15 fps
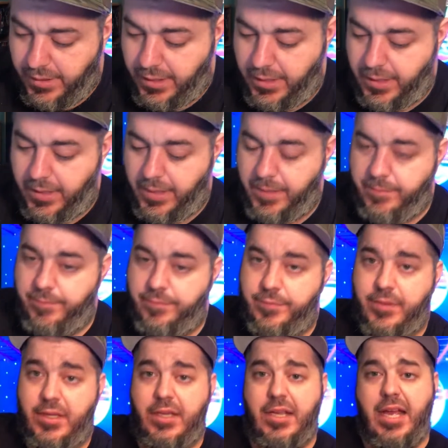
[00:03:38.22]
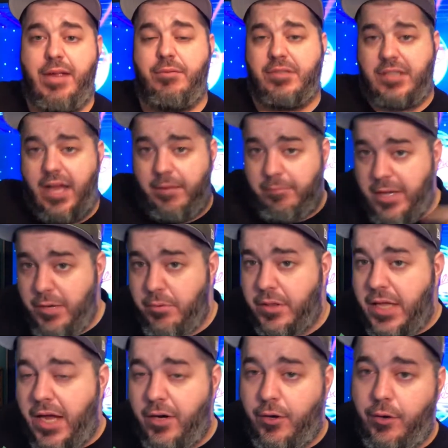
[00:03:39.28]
Um, he was like, "Me without a